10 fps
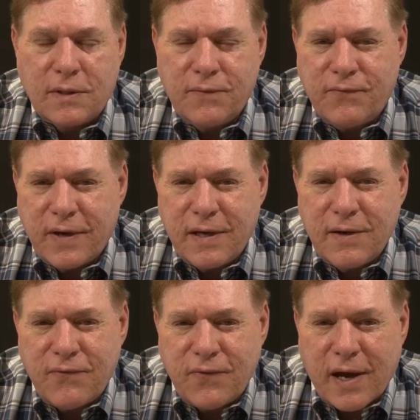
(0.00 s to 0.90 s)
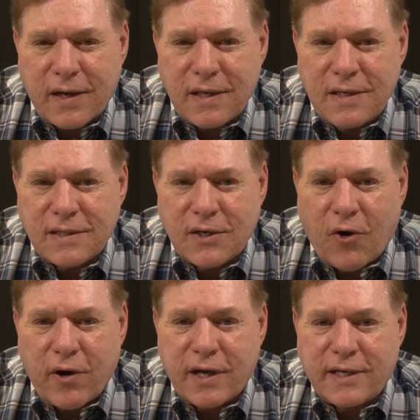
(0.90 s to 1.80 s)
In effect, it is an
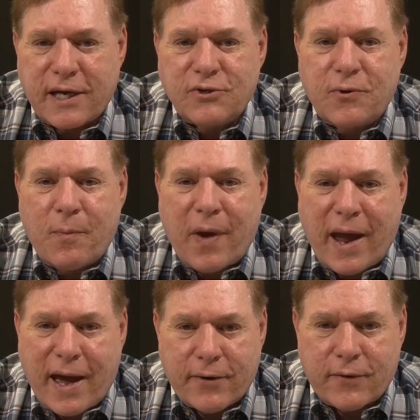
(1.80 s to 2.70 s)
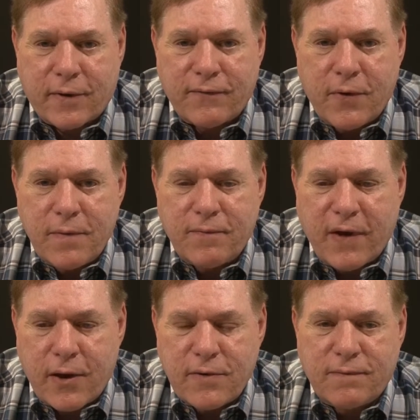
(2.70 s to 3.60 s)
architecture pattern, a very
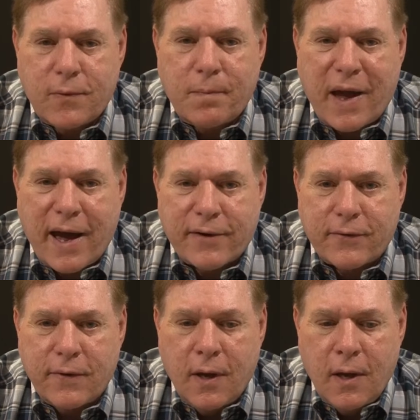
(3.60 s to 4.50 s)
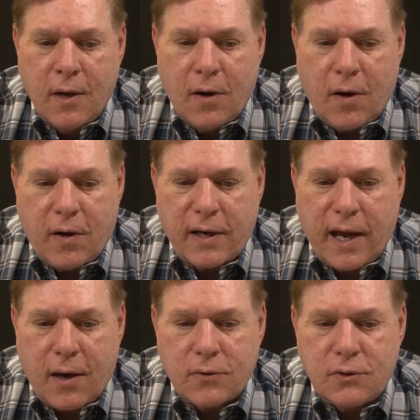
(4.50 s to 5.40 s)
valuable pattern on
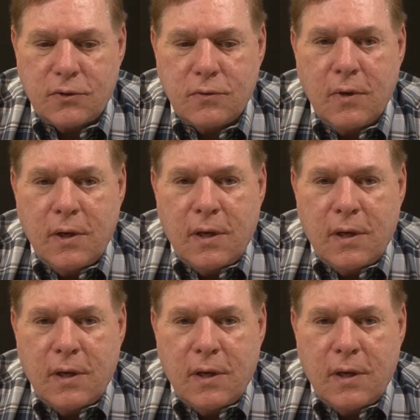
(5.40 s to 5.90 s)
how to